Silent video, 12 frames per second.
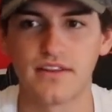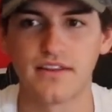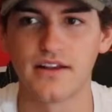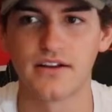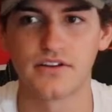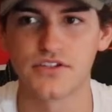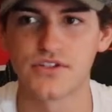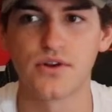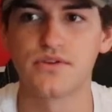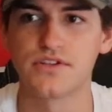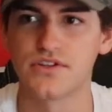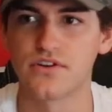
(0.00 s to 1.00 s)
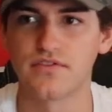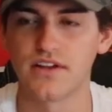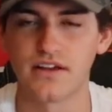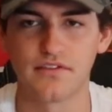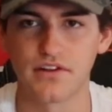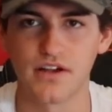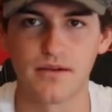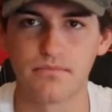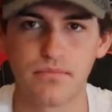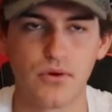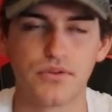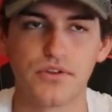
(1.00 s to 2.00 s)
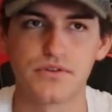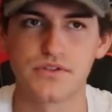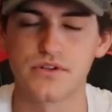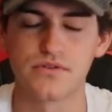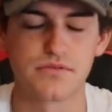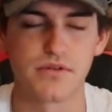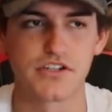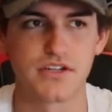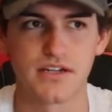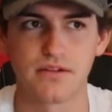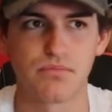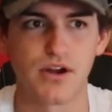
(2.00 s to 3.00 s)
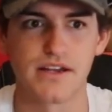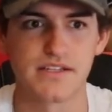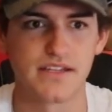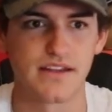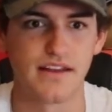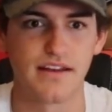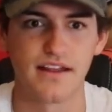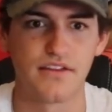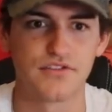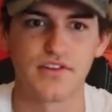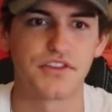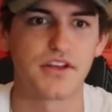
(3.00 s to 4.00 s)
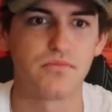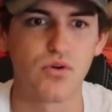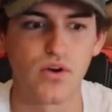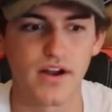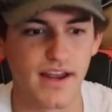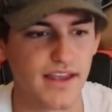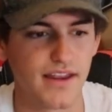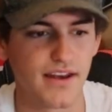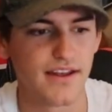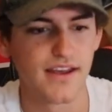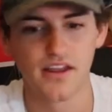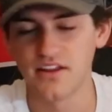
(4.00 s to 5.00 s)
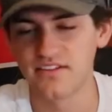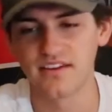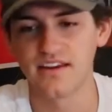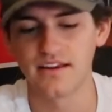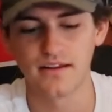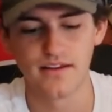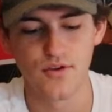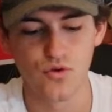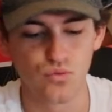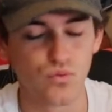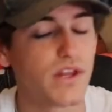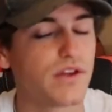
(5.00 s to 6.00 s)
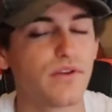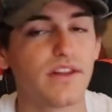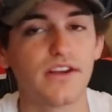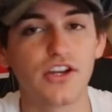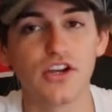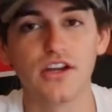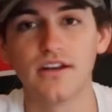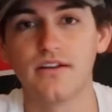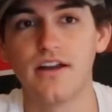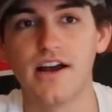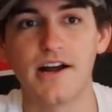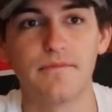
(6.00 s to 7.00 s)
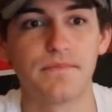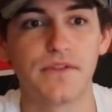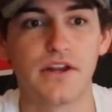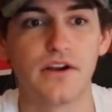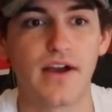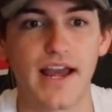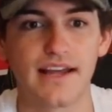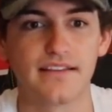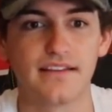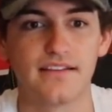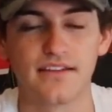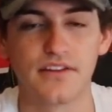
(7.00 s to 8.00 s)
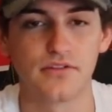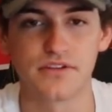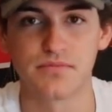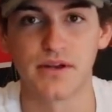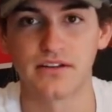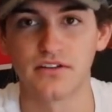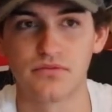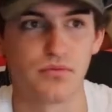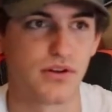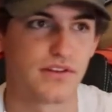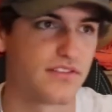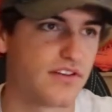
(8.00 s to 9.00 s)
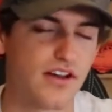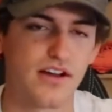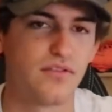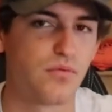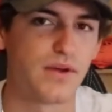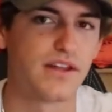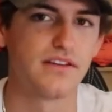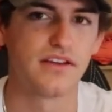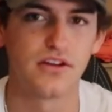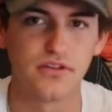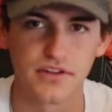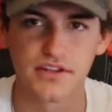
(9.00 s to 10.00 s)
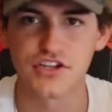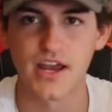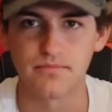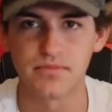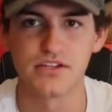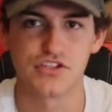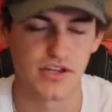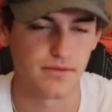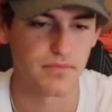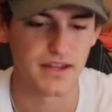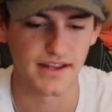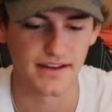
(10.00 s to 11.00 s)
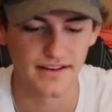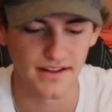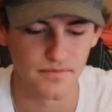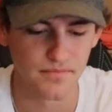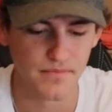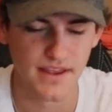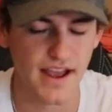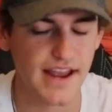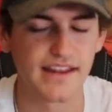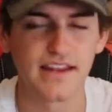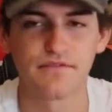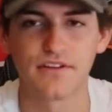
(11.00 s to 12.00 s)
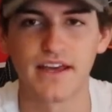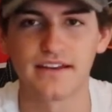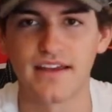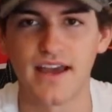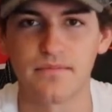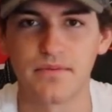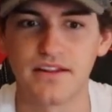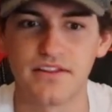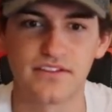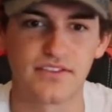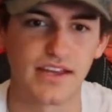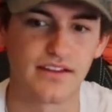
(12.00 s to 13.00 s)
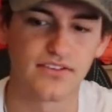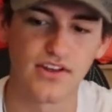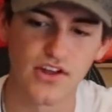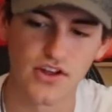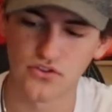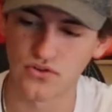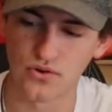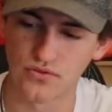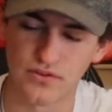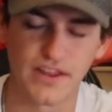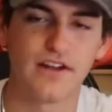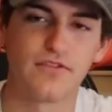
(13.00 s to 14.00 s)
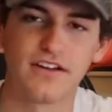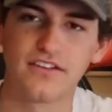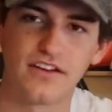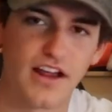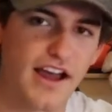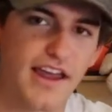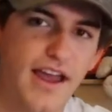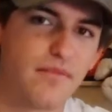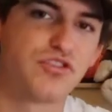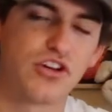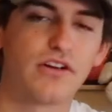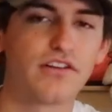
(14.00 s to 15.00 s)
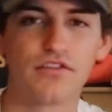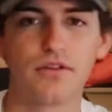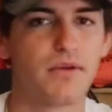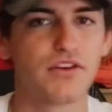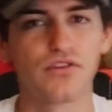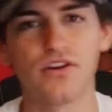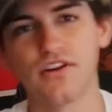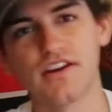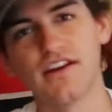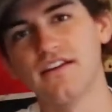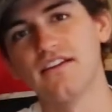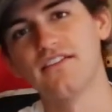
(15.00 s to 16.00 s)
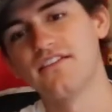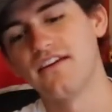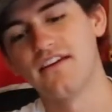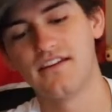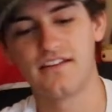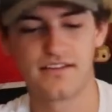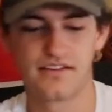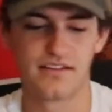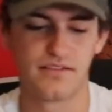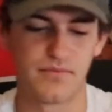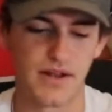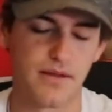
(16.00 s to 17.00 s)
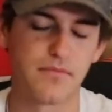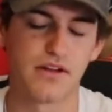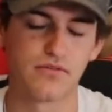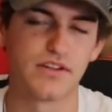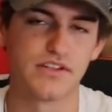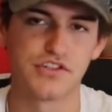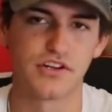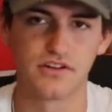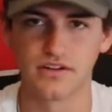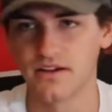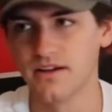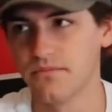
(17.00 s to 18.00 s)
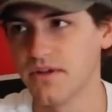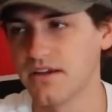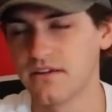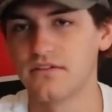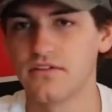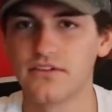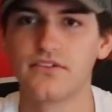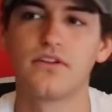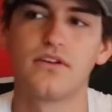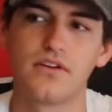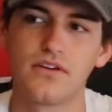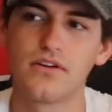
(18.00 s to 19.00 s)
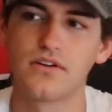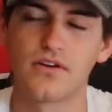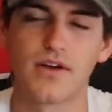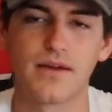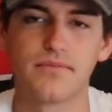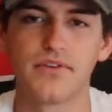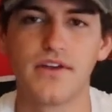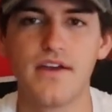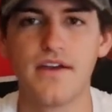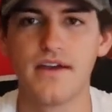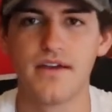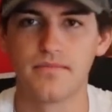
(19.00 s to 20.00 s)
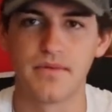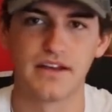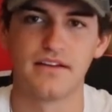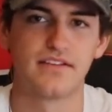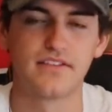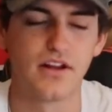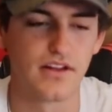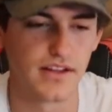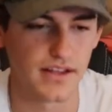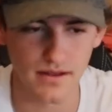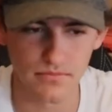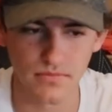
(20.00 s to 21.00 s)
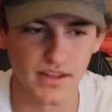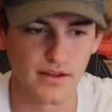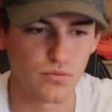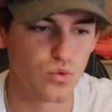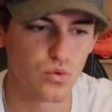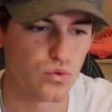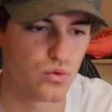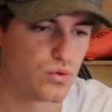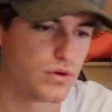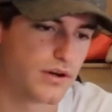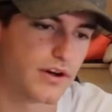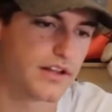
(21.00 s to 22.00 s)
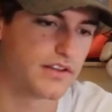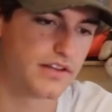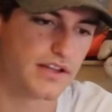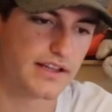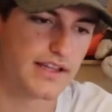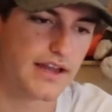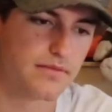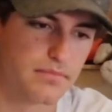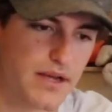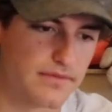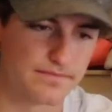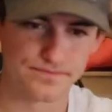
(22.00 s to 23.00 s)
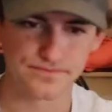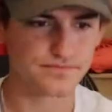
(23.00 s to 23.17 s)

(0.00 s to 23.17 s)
They're so deserving of a cup, both those two, especially Price. And there's nothing more I hate than seeing really, really good athletes in their respective sports not win the championship. And I'd hate for that to happen in this case. So for that reason, I am cheering for the Montreal Canadiens. But I'm not really cheering. I'm just go Habs. But it's not like I'm woo or anything like that. But